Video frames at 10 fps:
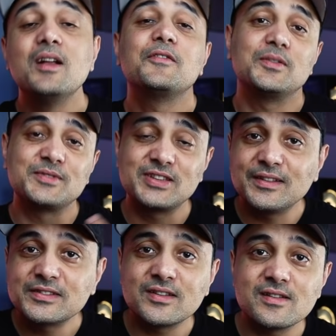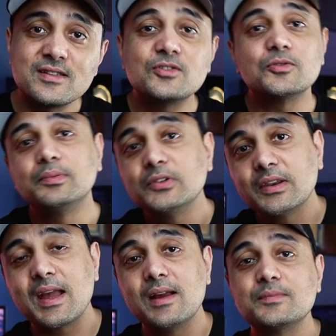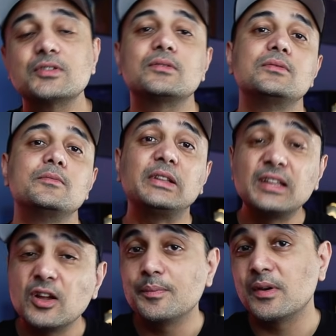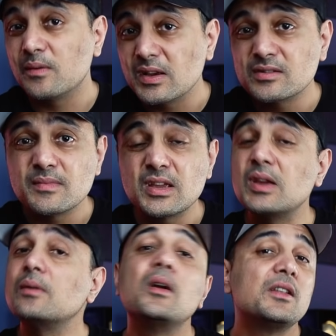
from self-study to boot camps to building up your resume,